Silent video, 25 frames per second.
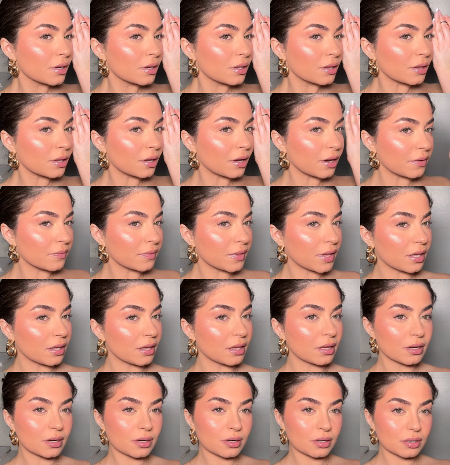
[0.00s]
They have that
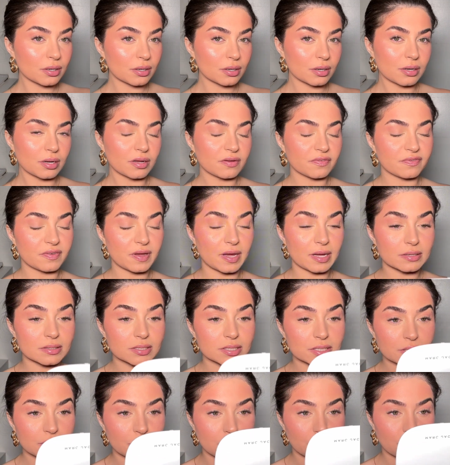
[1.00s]
like
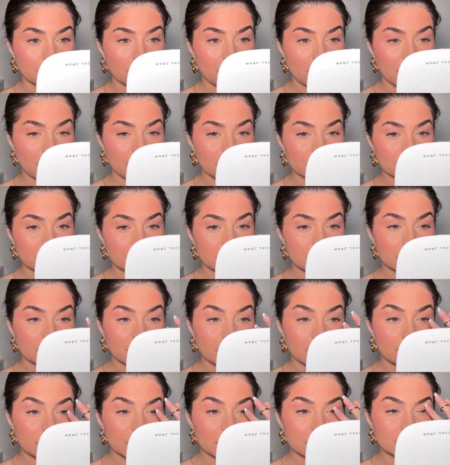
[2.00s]
effect. So I think
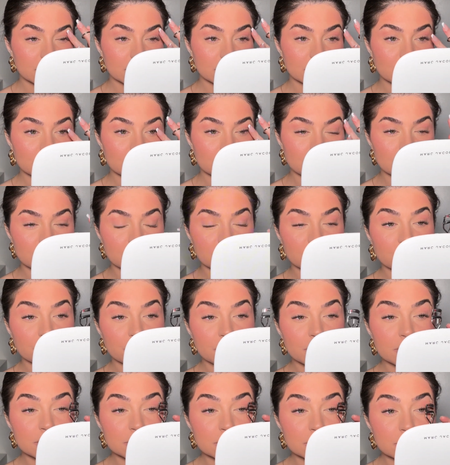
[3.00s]
that makes such a
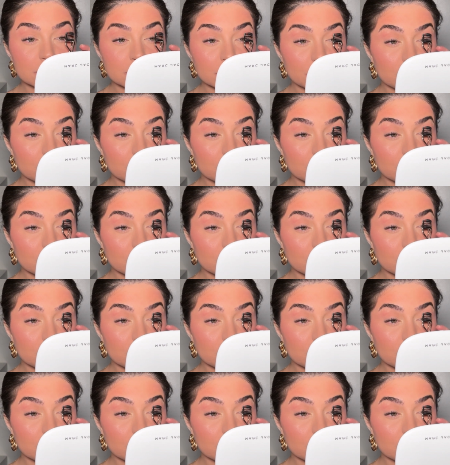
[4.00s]
difference.